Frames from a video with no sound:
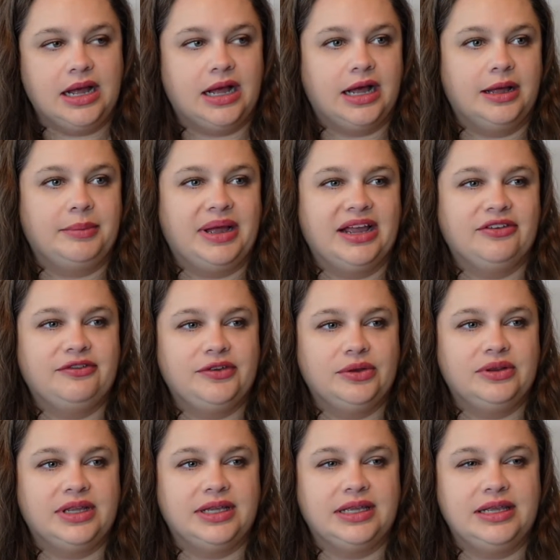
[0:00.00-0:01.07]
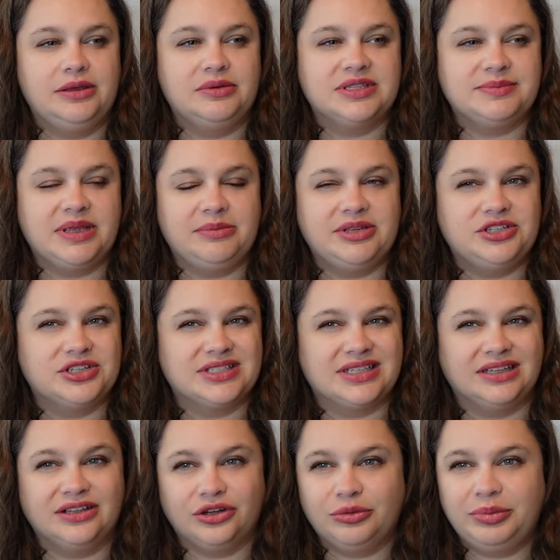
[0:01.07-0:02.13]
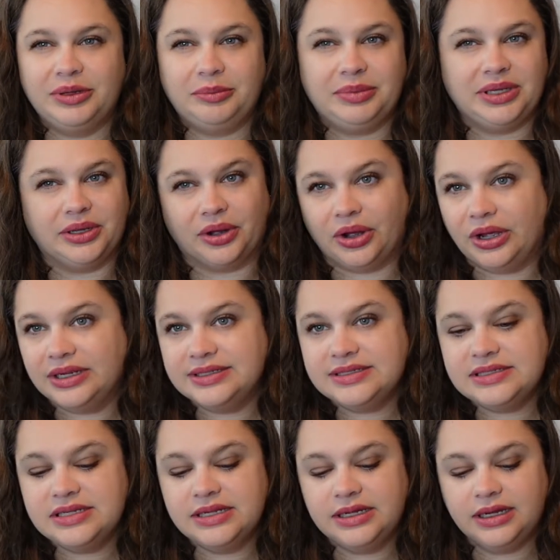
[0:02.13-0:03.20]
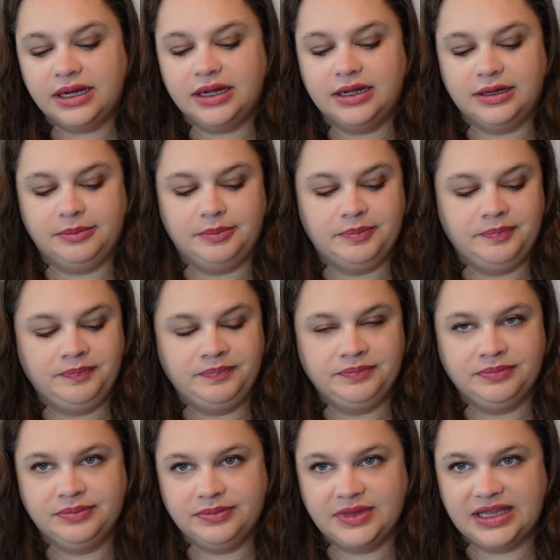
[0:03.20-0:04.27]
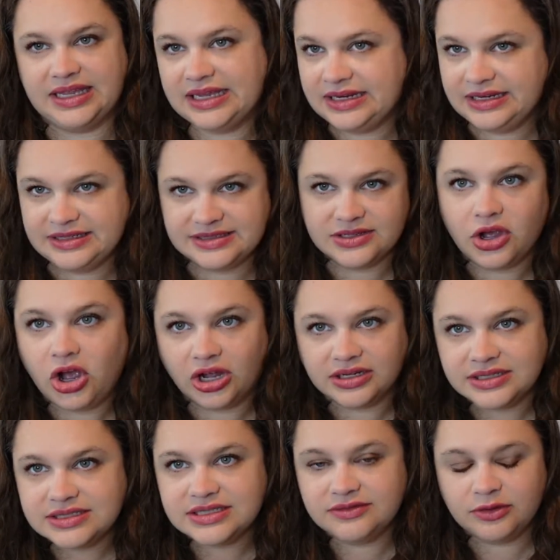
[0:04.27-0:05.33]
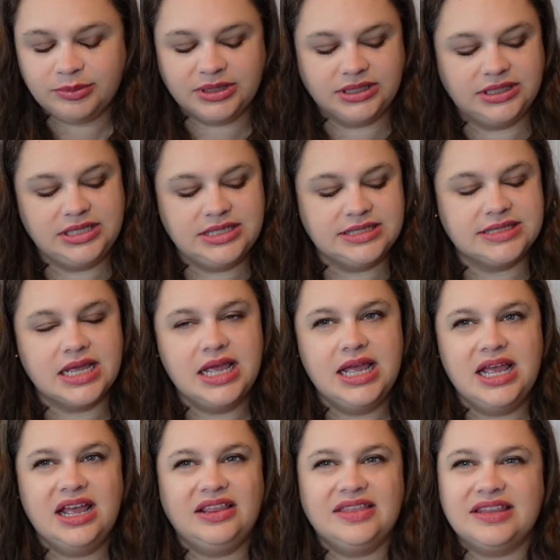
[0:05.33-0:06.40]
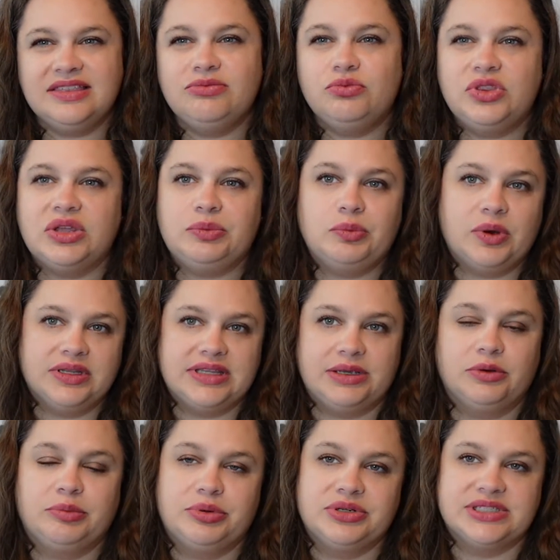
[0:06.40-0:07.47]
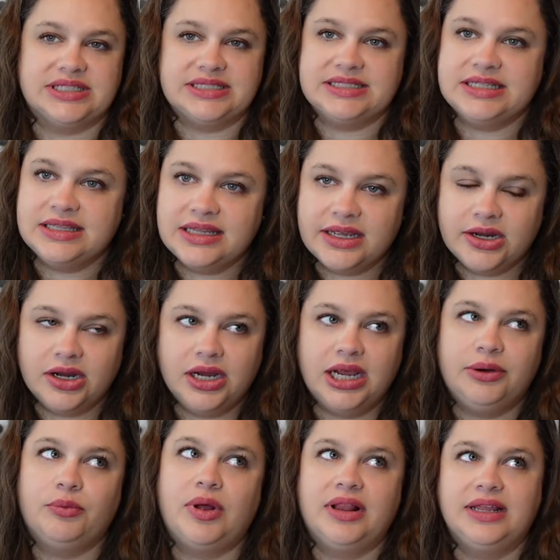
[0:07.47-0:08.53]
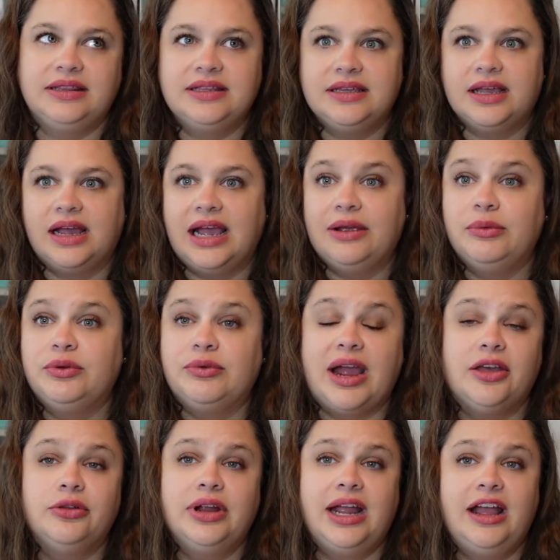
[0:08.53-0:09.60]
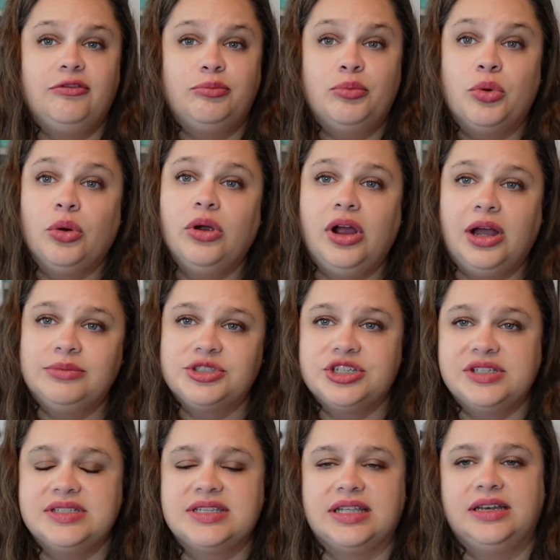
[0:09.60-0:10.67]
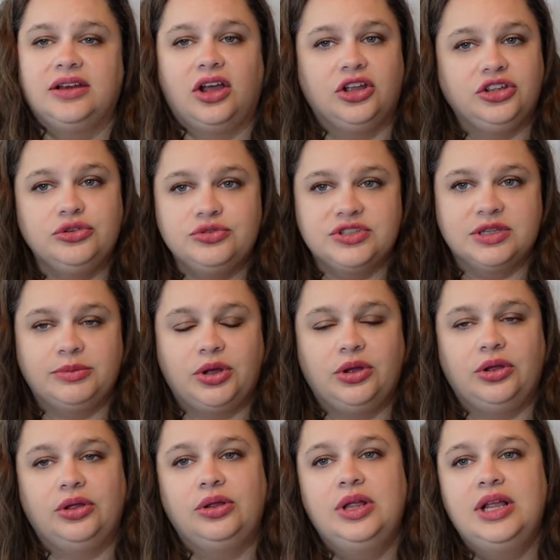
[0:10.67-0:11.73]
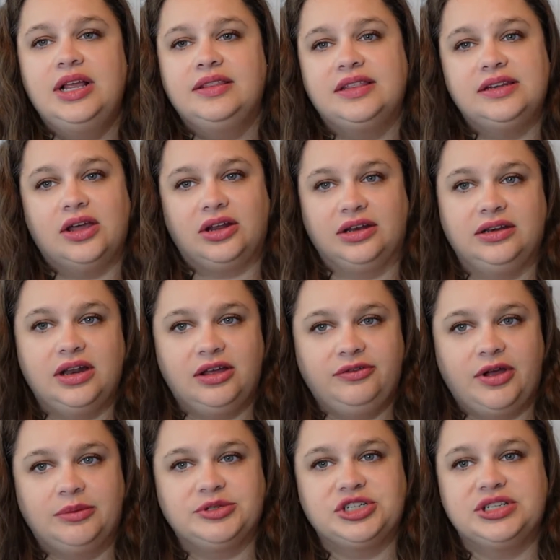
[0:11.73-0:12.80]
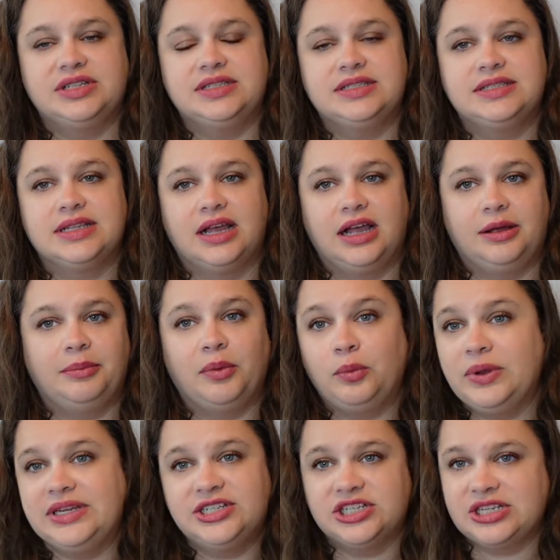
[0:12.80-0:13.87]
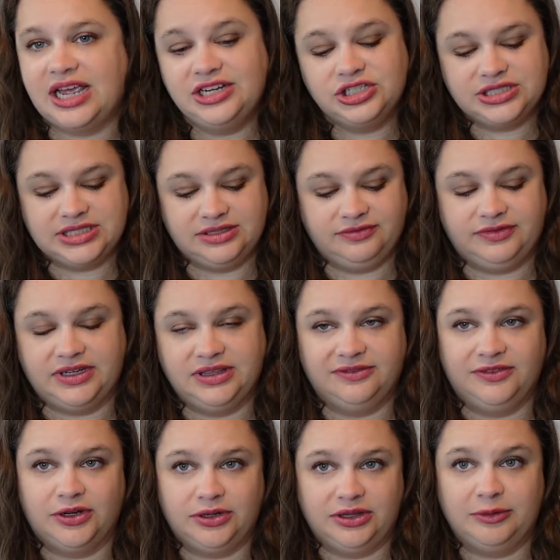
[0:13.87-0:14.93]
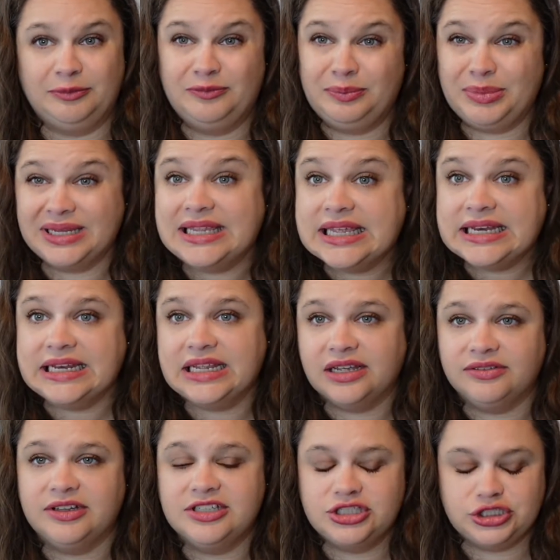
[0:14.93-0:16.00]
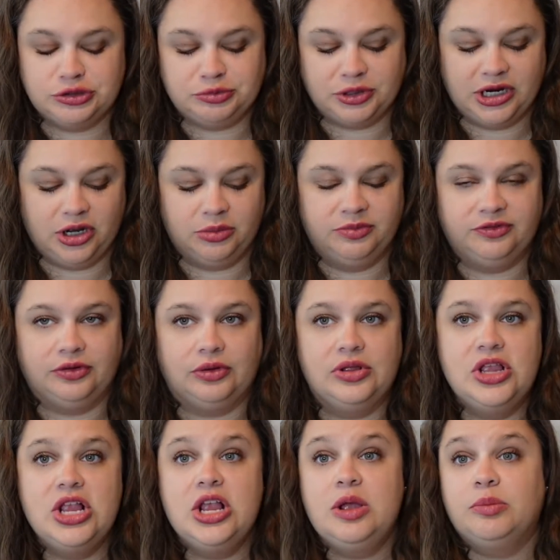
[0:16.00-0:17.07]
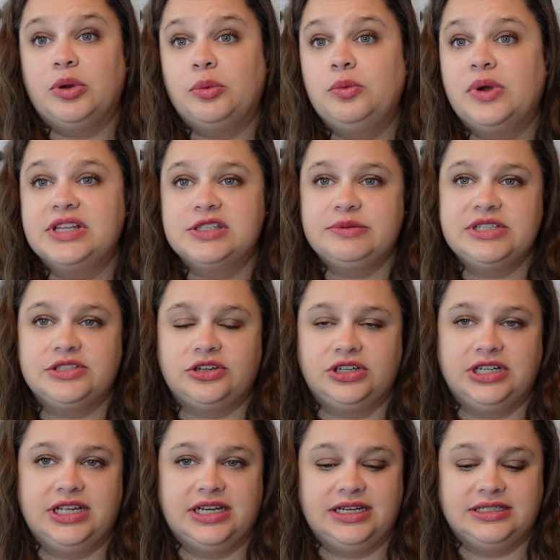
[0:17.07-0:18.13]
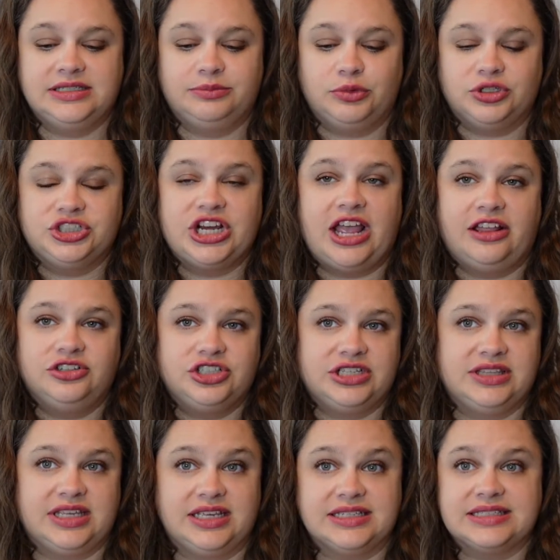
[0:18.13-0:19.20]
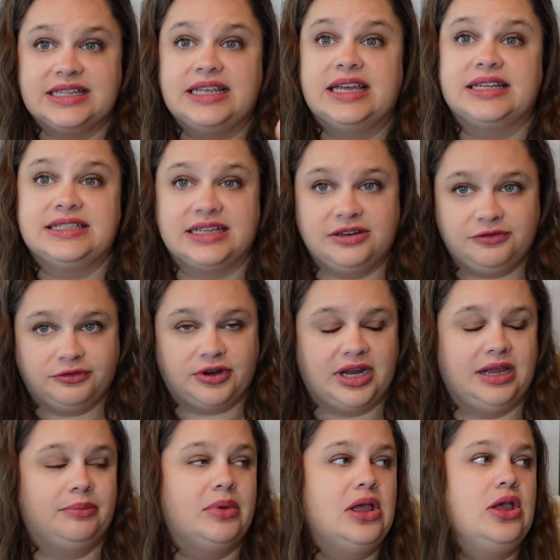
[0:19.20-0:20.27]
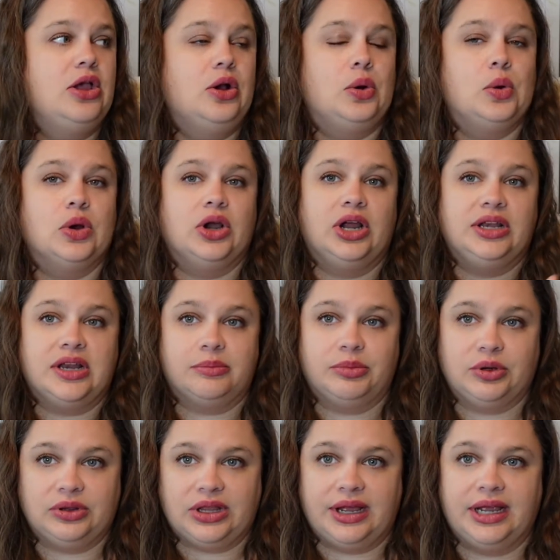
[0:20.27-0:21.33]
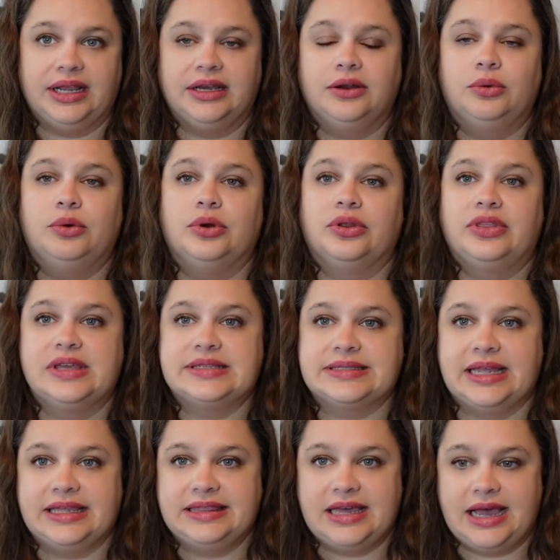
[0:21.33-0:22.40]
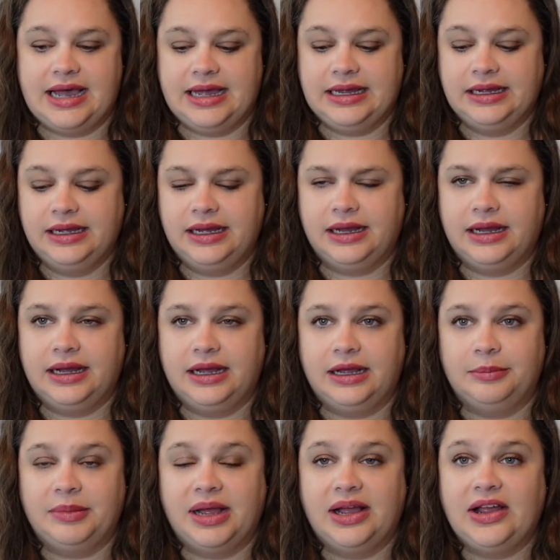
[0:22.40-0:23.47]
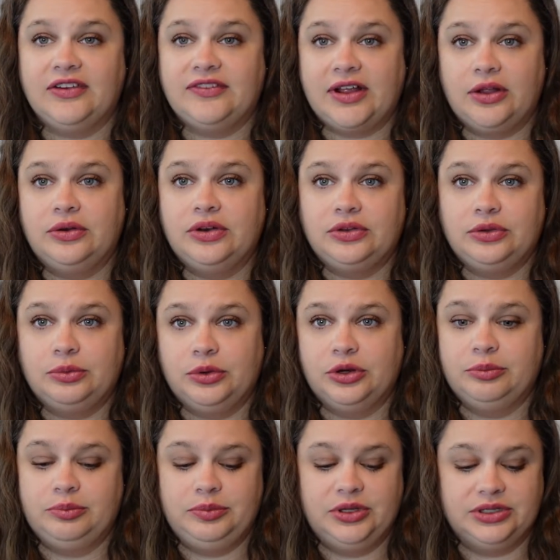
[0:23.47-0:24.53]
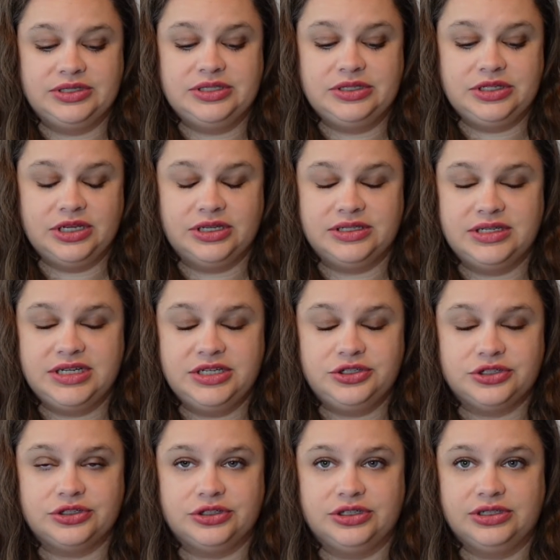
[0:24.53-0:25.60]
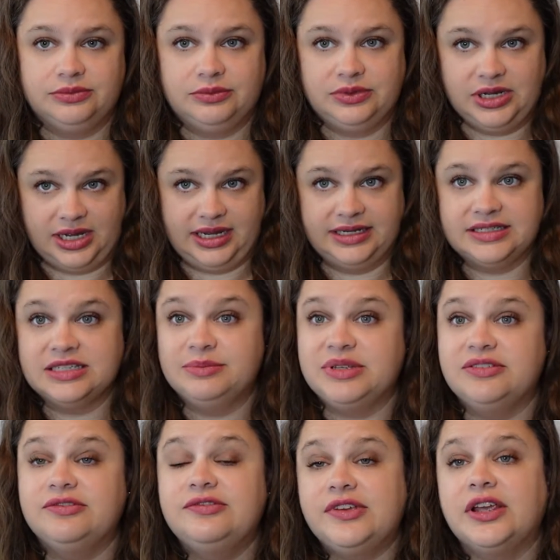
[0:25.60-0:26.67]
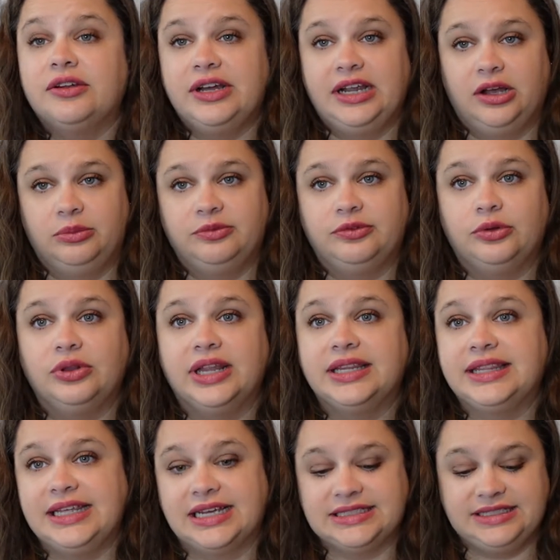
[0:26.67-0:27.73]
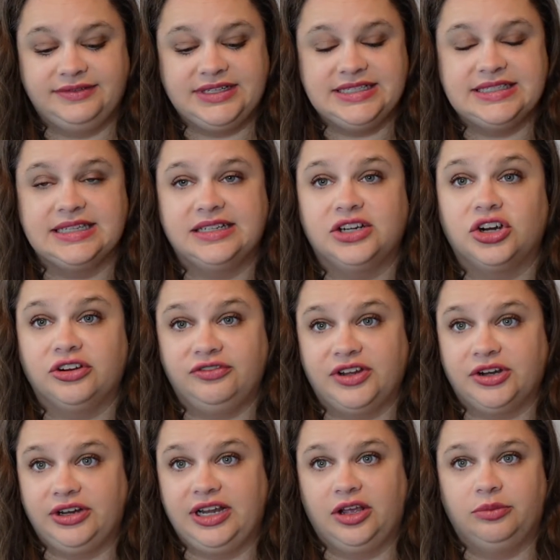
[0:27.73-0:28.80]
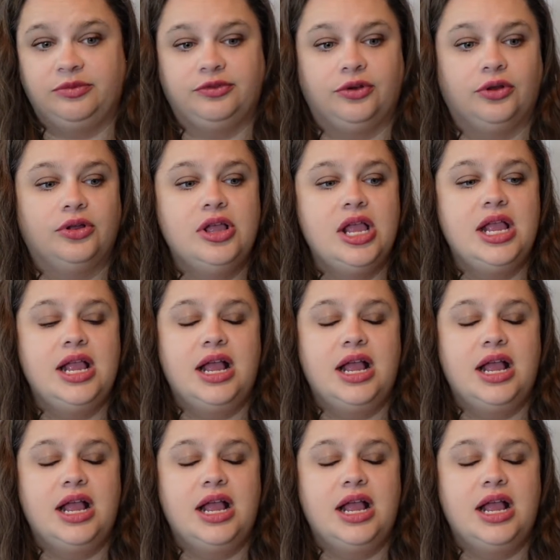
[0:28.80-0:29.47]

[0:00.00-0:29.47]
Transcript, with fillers: um I feel like he was maybe just a little bit beyond um like in his cognitive abilities than than what they were presenting there. And while I think I would rather have more options and not use them all than not enough options, um, we just I just didn't find the very, the beginning of it super helpful. But once we started getting to more challenging things like a ten frame or a number line or things like that, um, I found the work the the teacher guide to be very helpful. Like, the activities in it are very helpful.